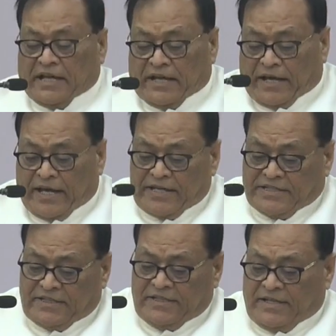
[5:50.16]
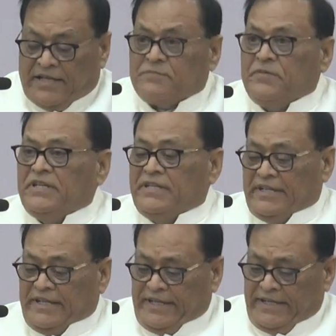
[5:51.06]
IIT has been
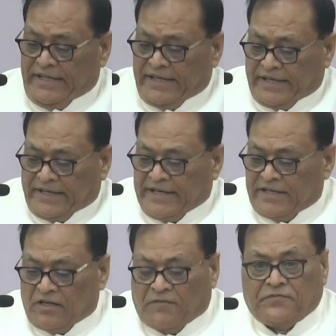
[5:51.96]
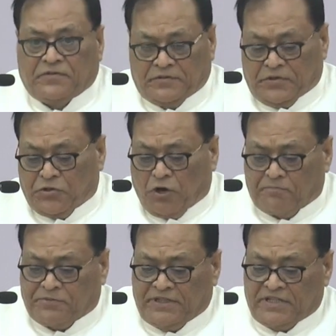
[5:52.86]
a cradle of
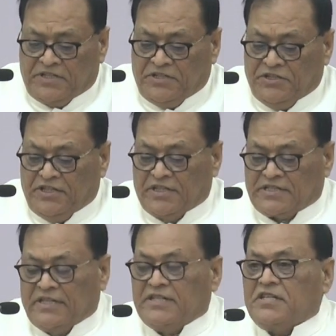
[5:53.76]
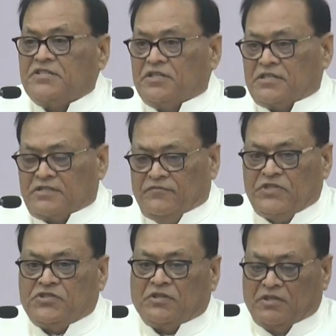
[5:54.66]
top-tier engineers and researchers,
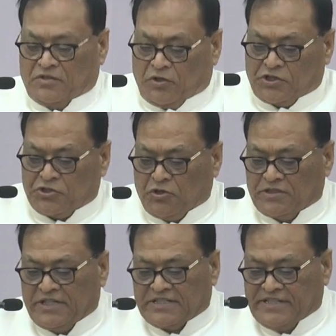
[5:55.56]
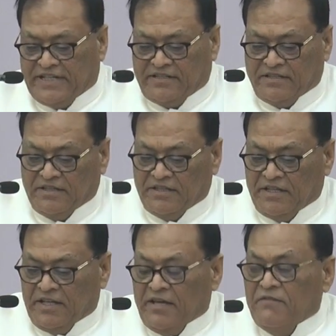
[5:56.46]
which Dr. Chaudhary has said,
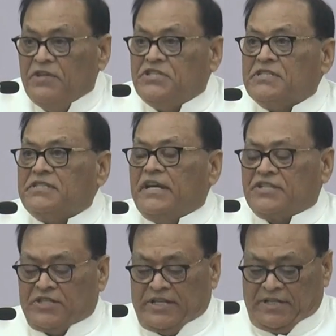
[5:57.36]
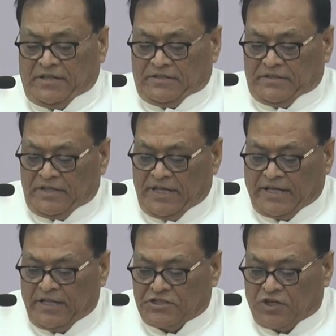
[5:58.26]
which is nurturing a
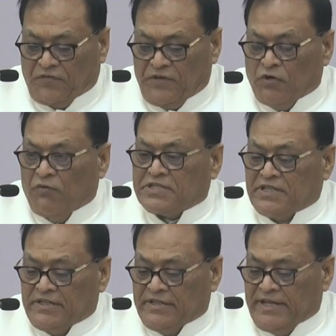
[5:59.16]
culture of innovation